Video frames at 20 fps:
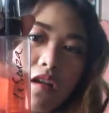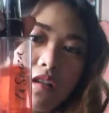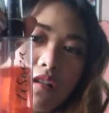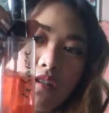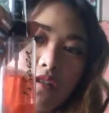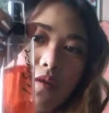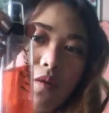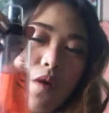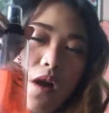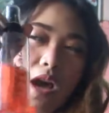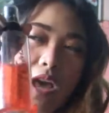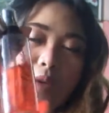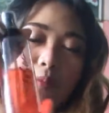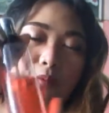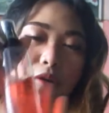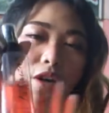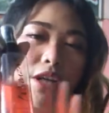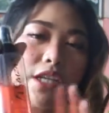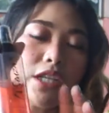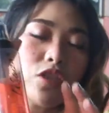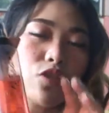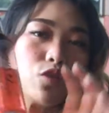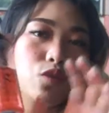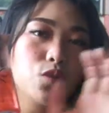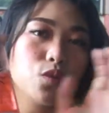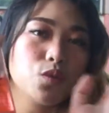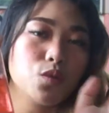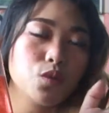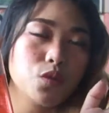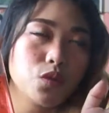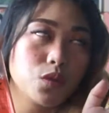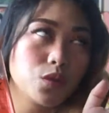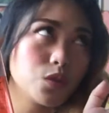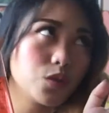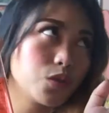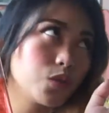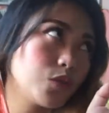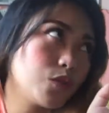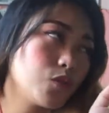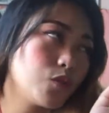So, I bought it two
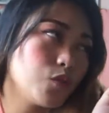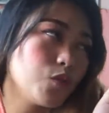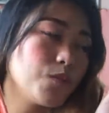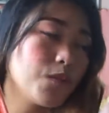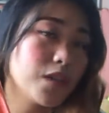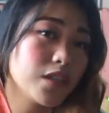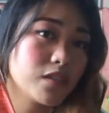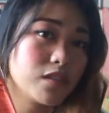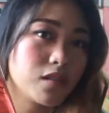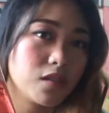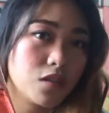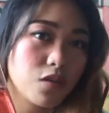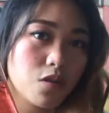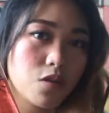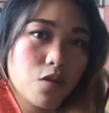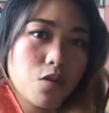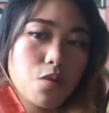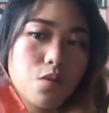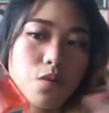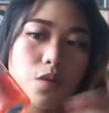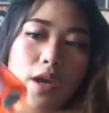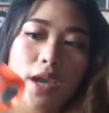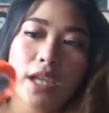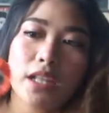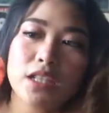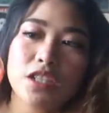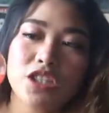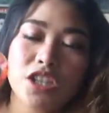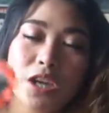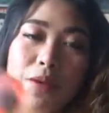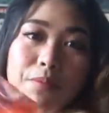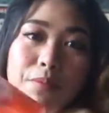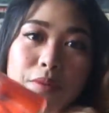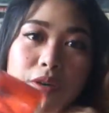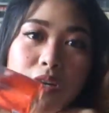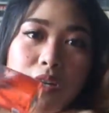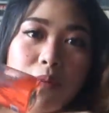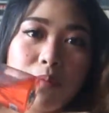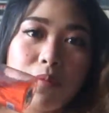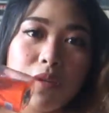months ago. And,
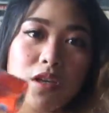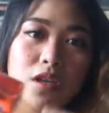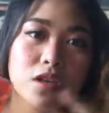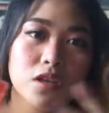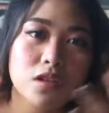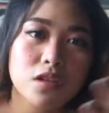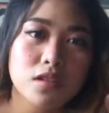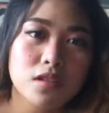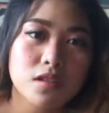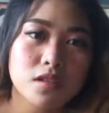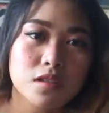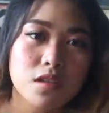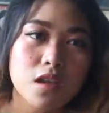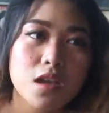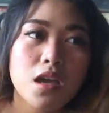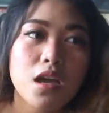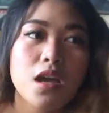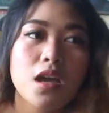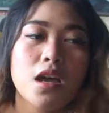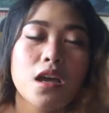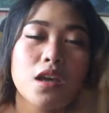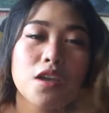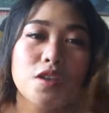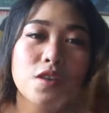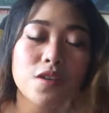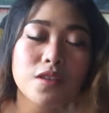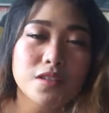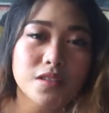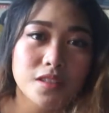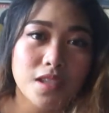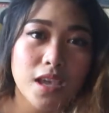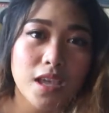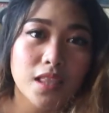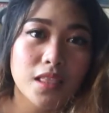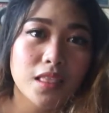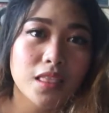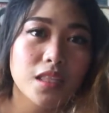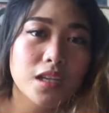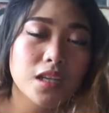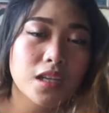syempre, because yung
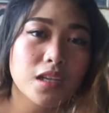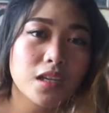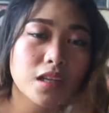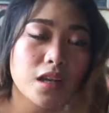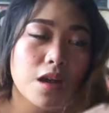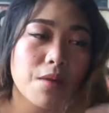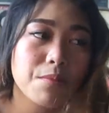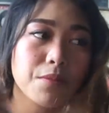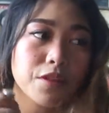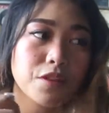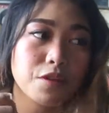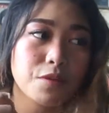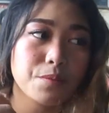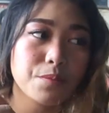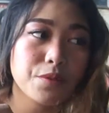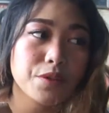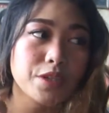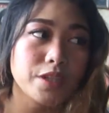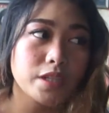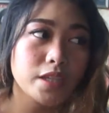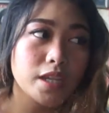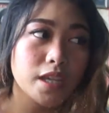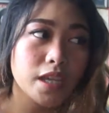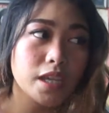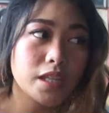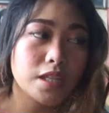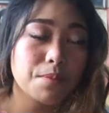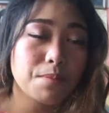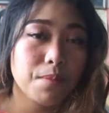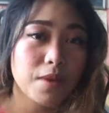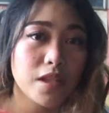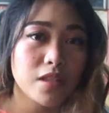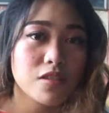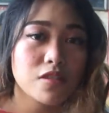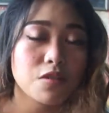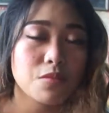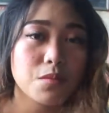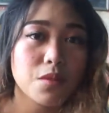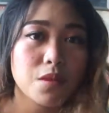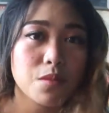scent na ginagamit ko per day
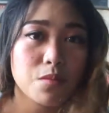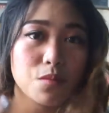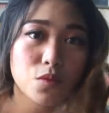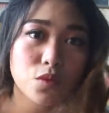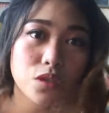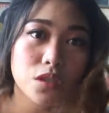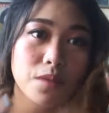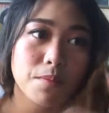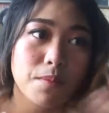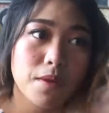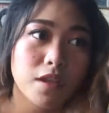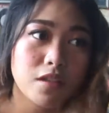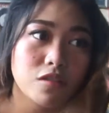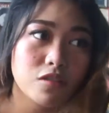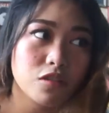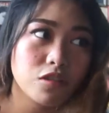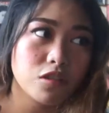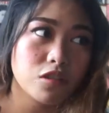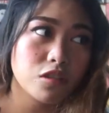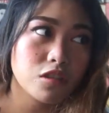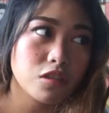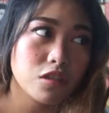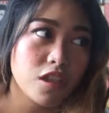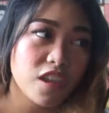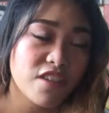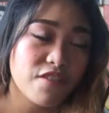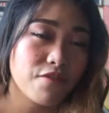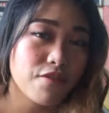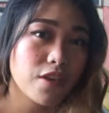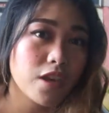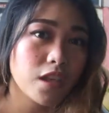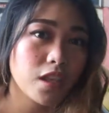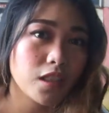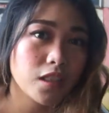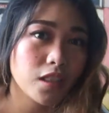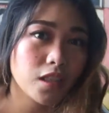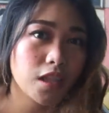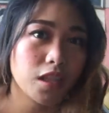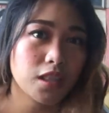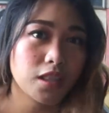depends on my mood, depends on the
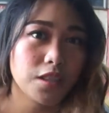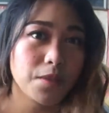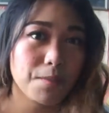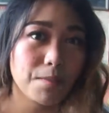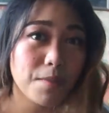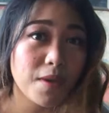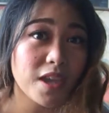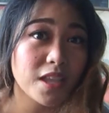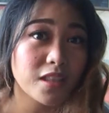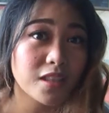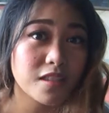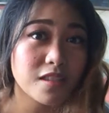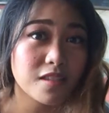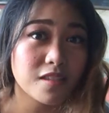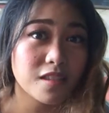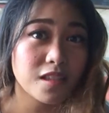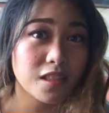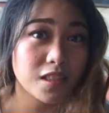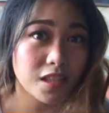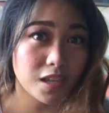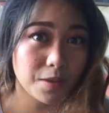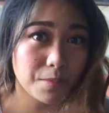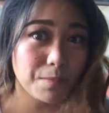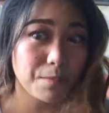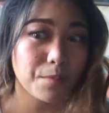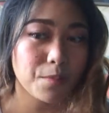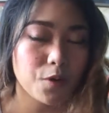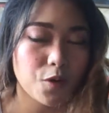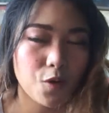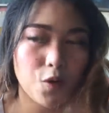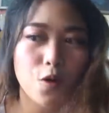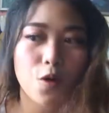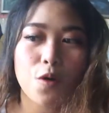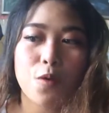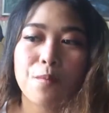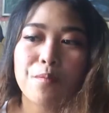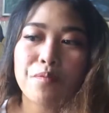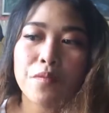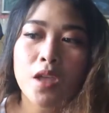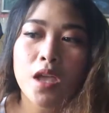event, and depends sa trip
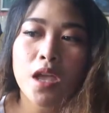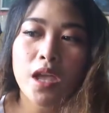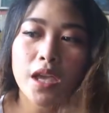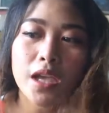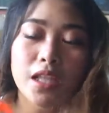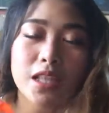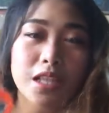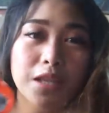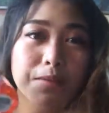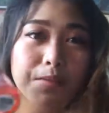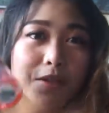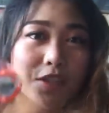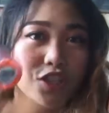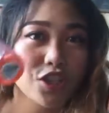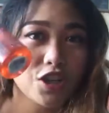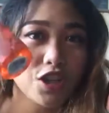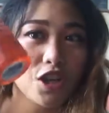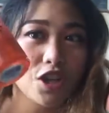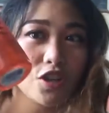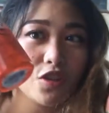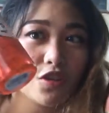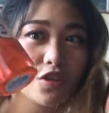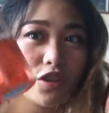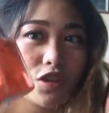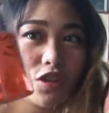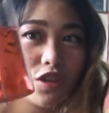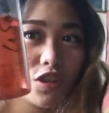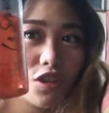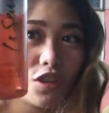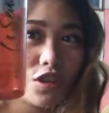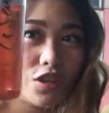ko, hindi pa siya ganun